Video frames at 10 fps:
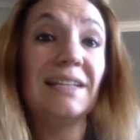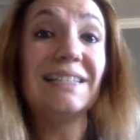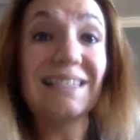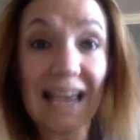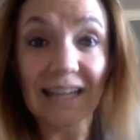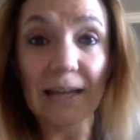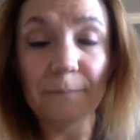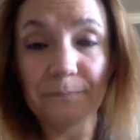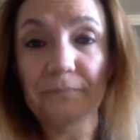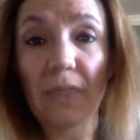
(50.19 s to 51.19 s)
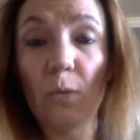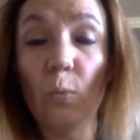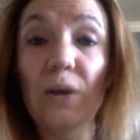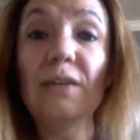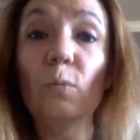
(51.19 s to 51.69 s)
Second,
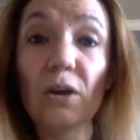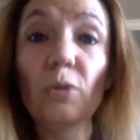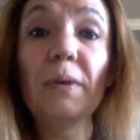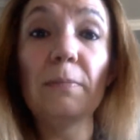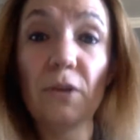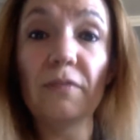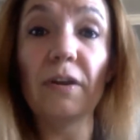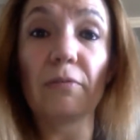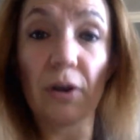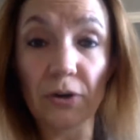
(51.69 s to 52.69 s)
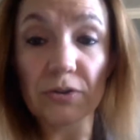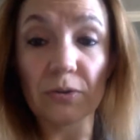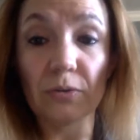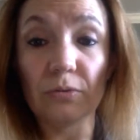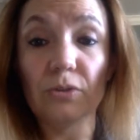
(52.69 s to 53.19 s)
we will be moving
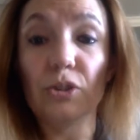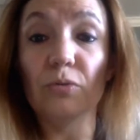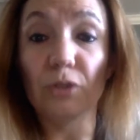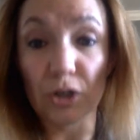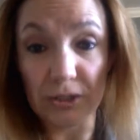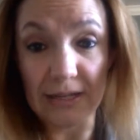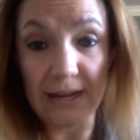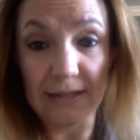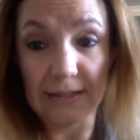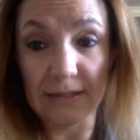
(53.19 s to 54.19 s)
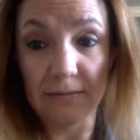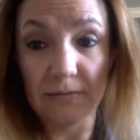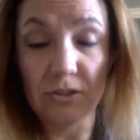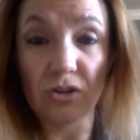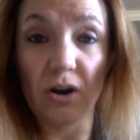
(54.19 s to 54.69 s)
rehearsal to Thursdays,
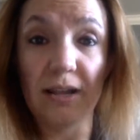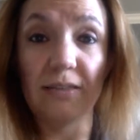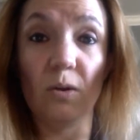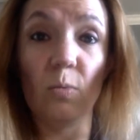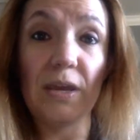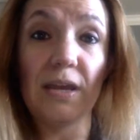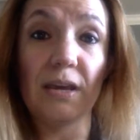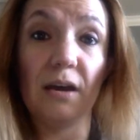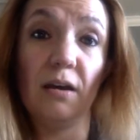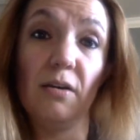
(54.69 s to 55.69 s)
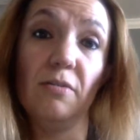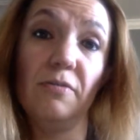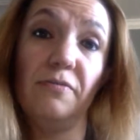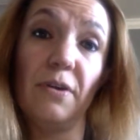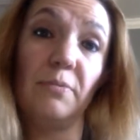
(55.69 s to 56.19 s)
starting the week of
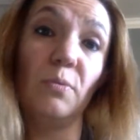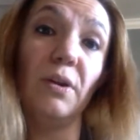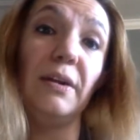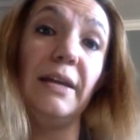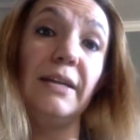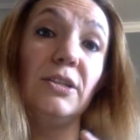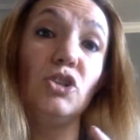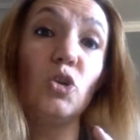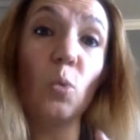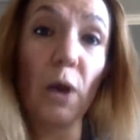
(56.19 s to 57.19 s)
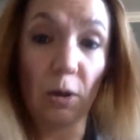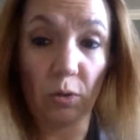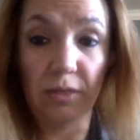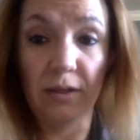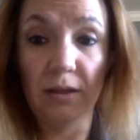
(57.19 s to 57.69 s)
February
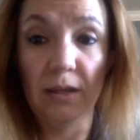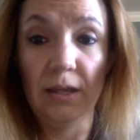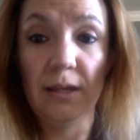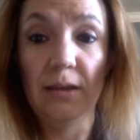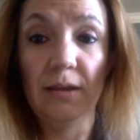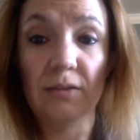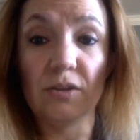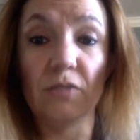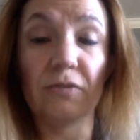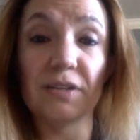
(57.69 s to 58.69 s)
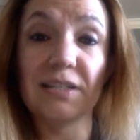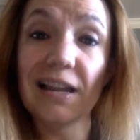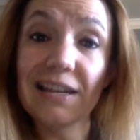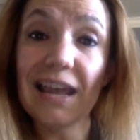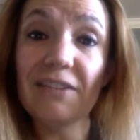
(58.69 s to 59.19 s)
12th. So for
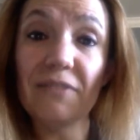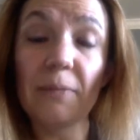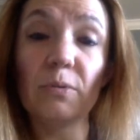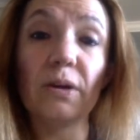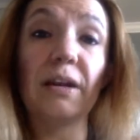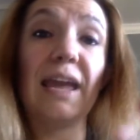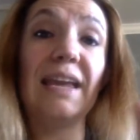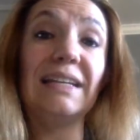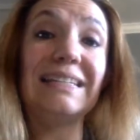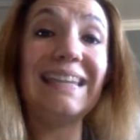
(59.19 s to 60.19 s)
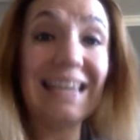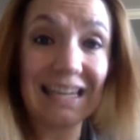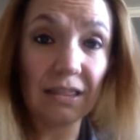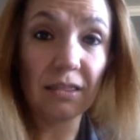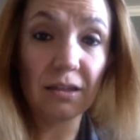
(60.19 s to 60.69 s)
Sunday, February
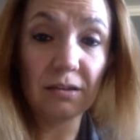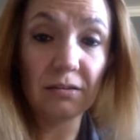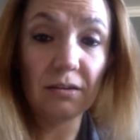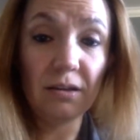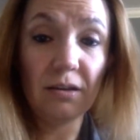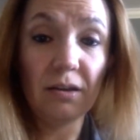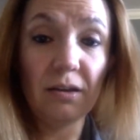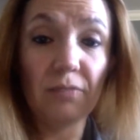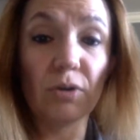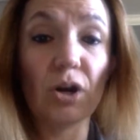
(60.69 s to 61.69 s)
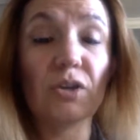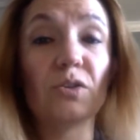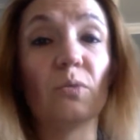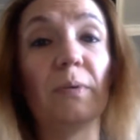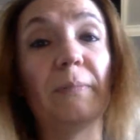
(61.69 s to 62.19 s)
18th,
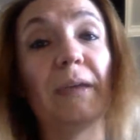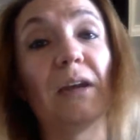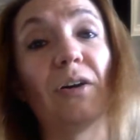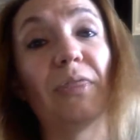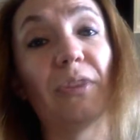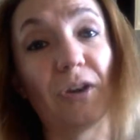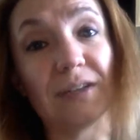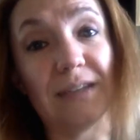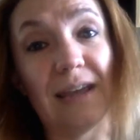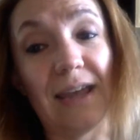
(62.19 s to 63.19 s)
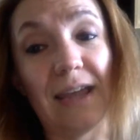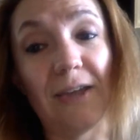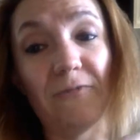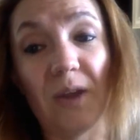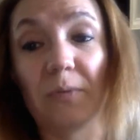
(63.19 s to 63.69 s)
rehearsal will be on
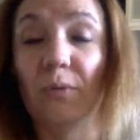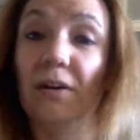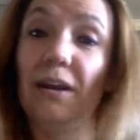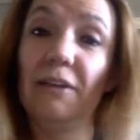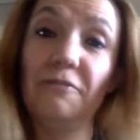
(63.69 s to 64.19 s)
Thursday, February